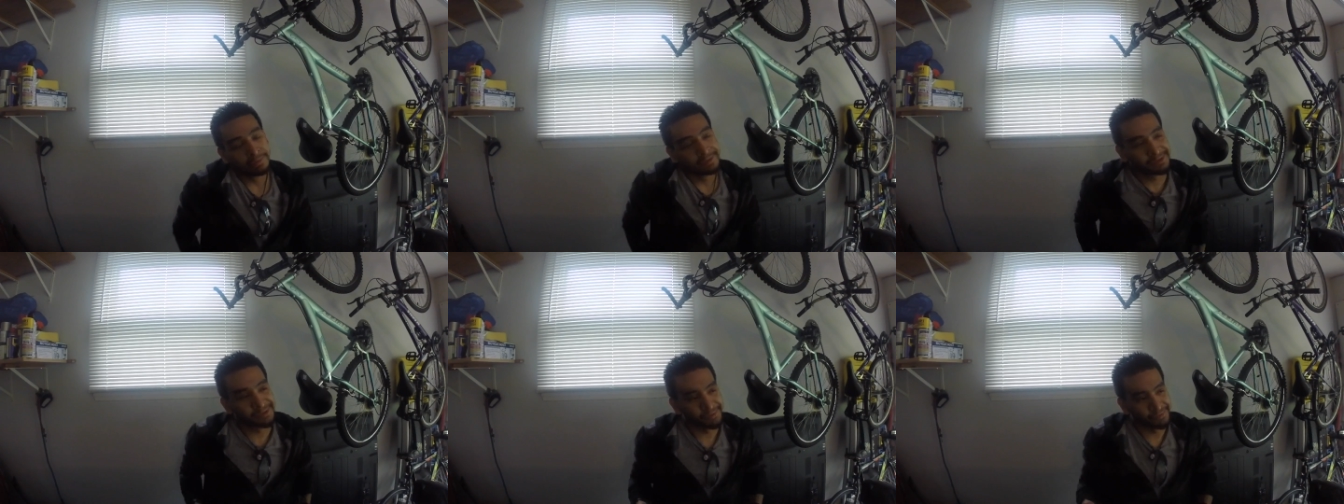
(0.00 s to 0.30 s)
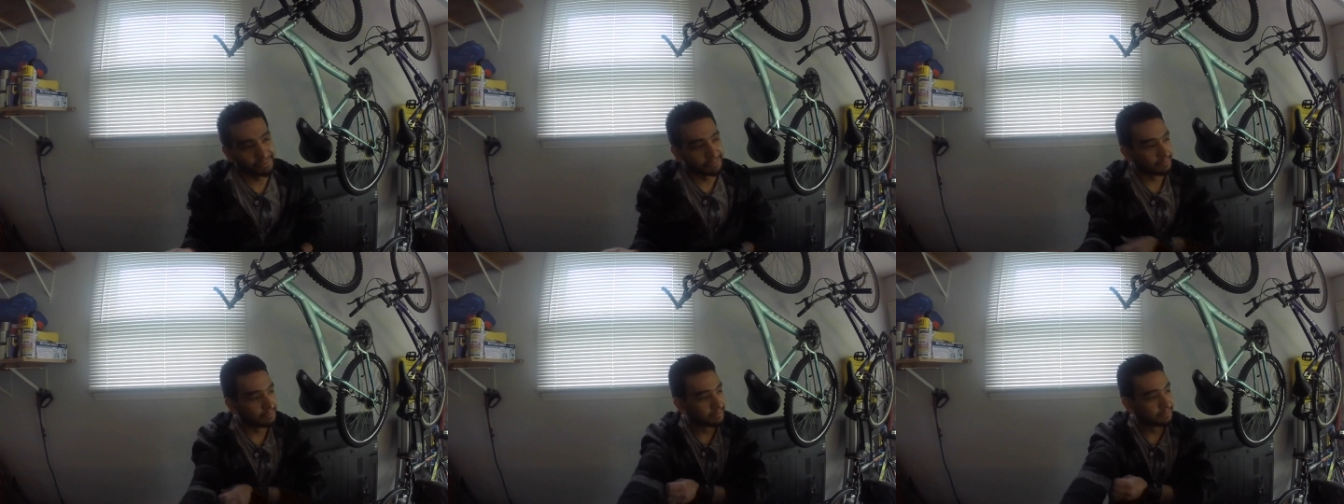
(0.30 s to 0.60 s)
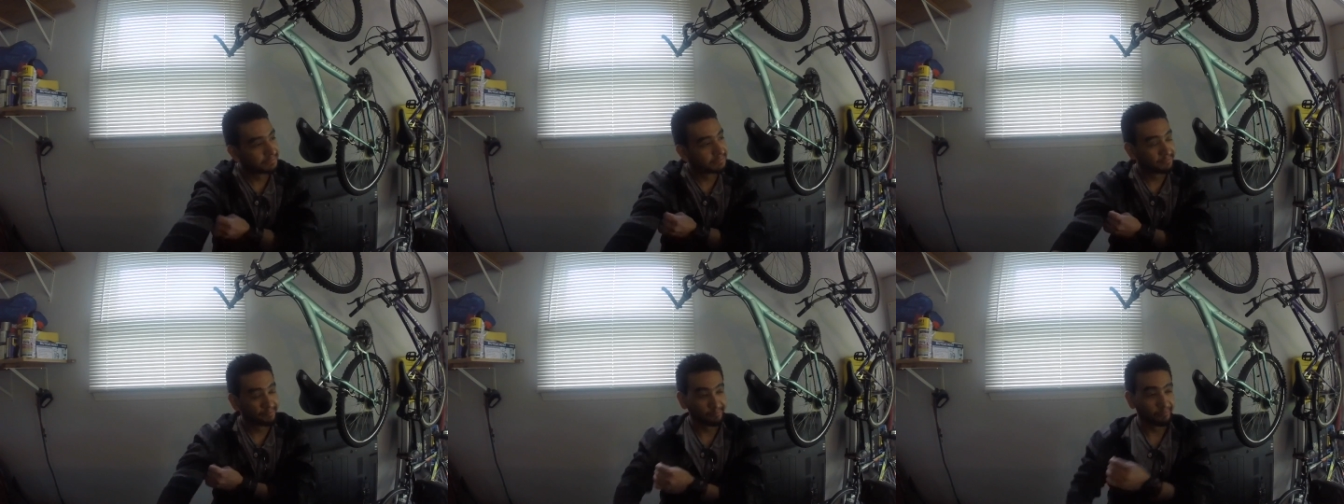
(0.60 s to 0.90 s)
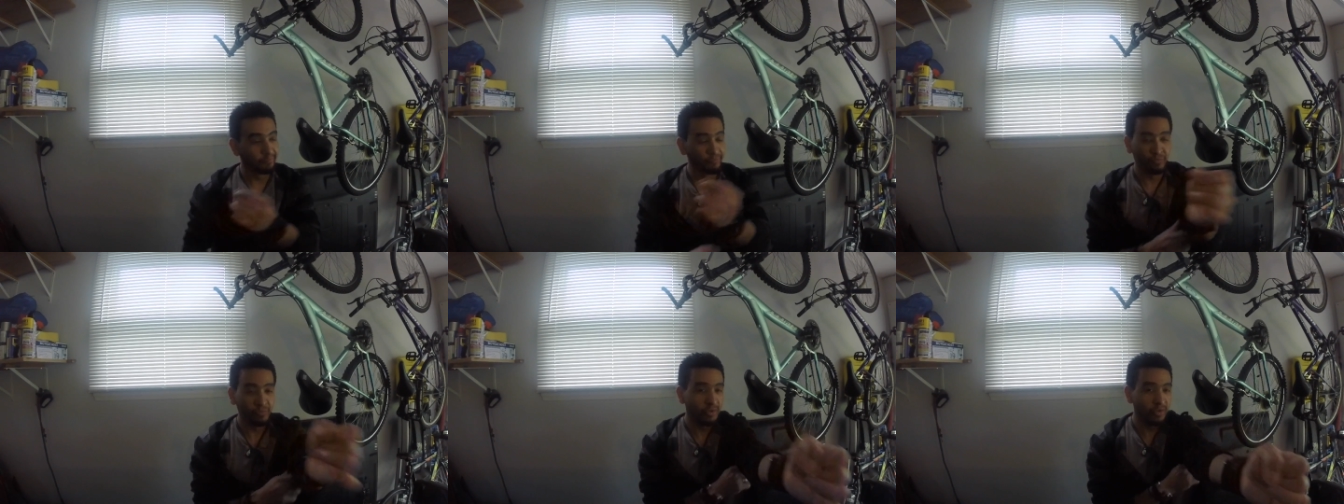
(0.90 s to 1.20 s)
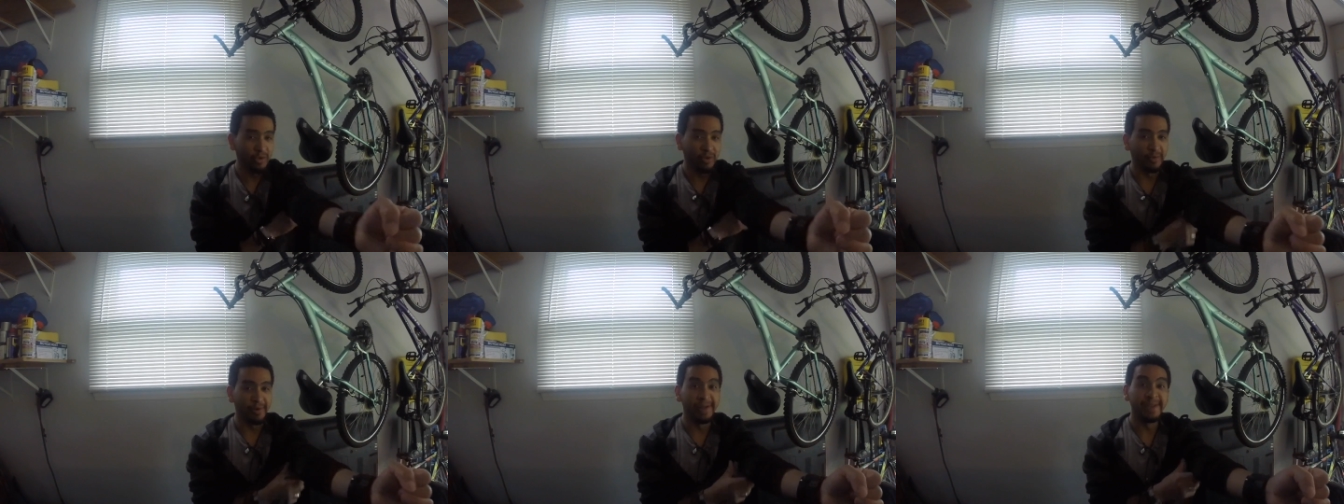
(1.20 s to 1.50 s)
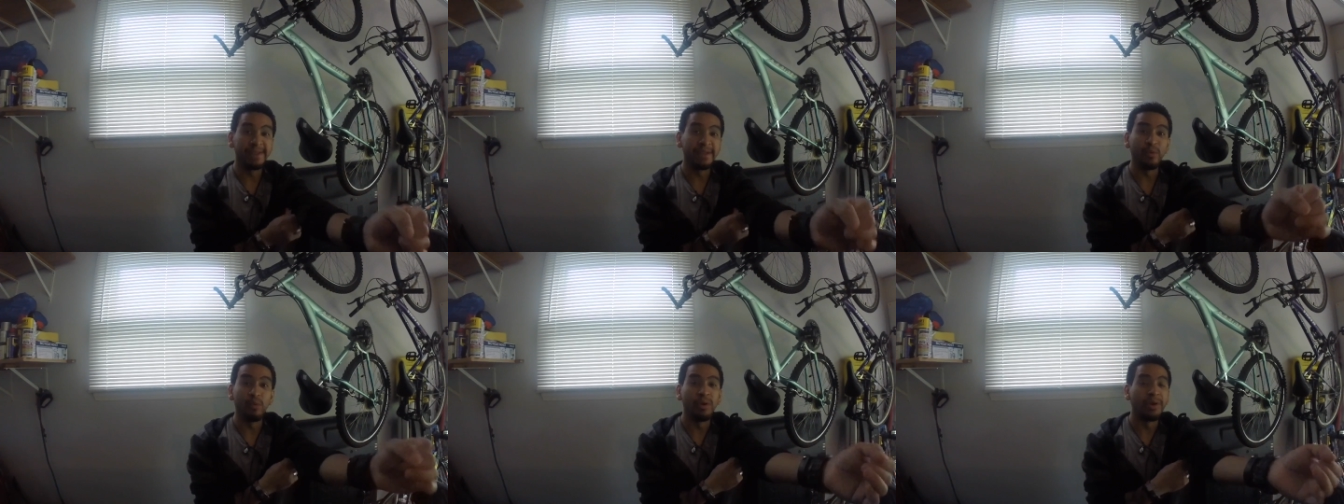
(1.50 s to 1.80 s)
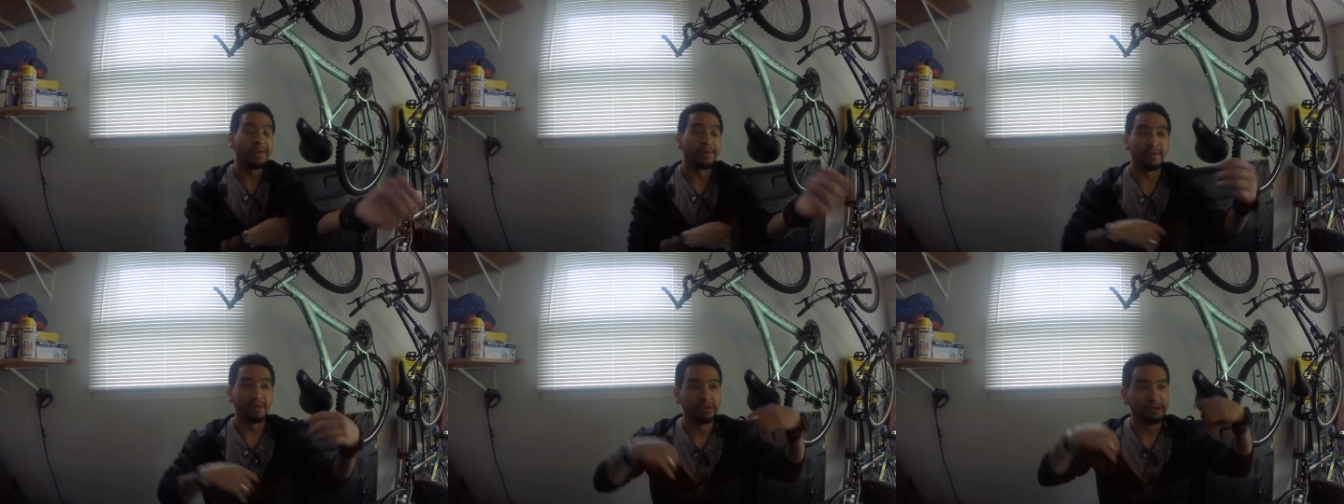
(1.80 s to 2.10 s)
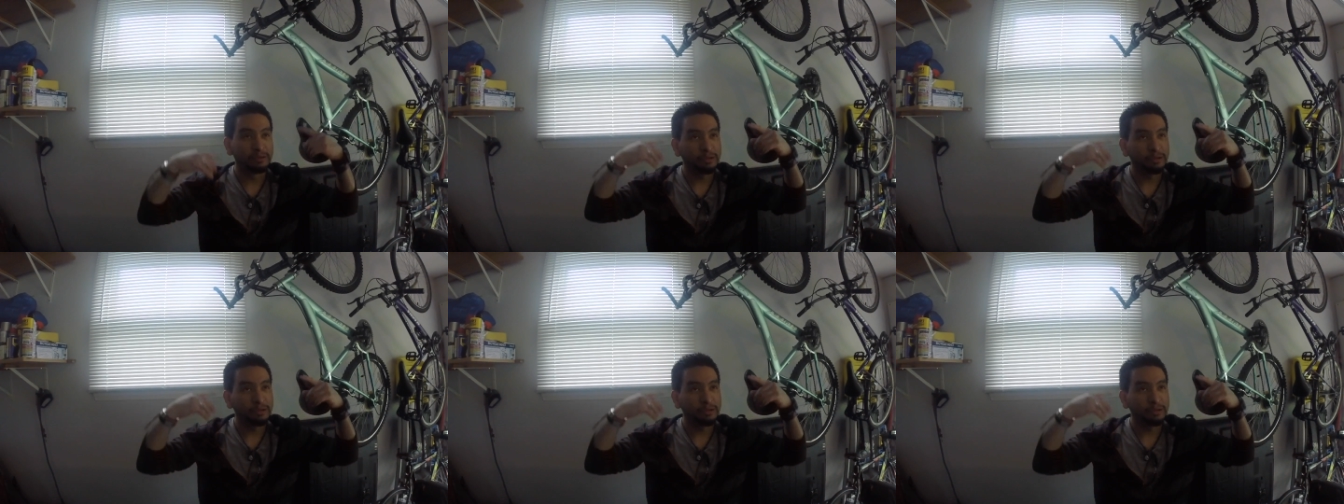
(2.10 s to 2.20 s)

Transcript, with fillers: So crazy weather.